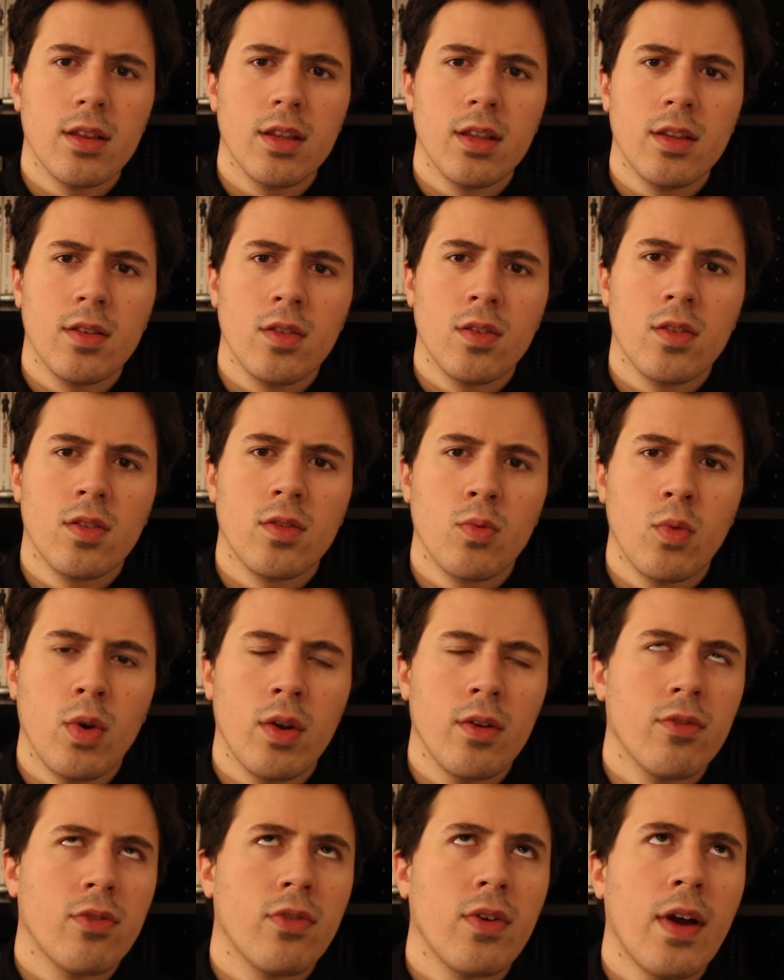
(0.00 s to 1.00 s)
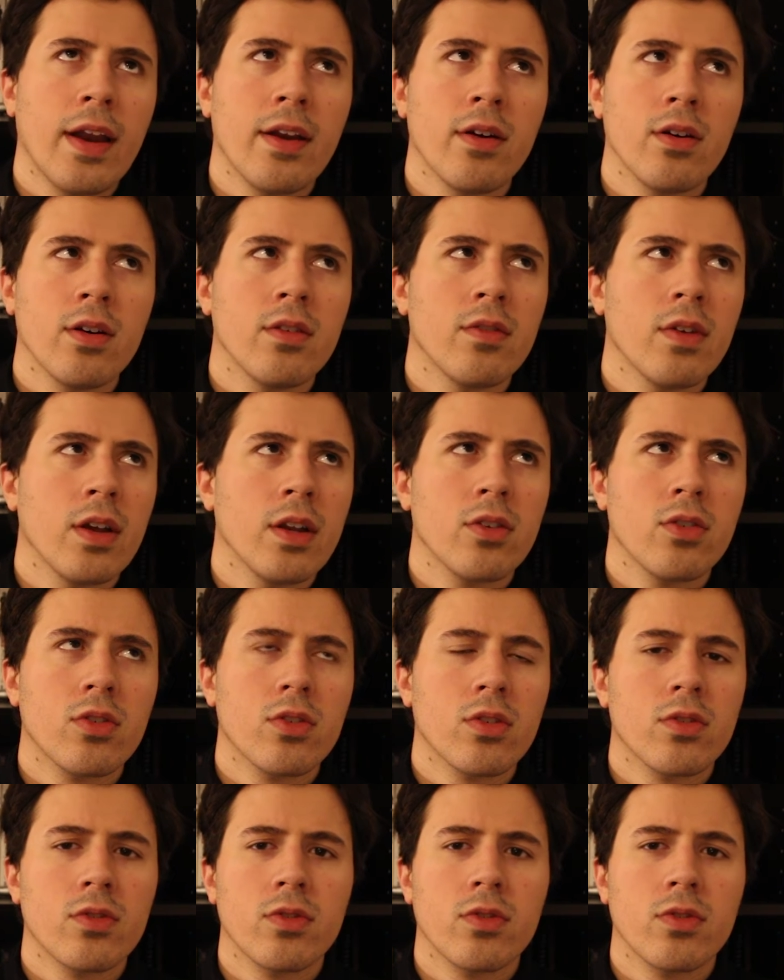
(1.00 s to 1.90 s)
It's just one final adventure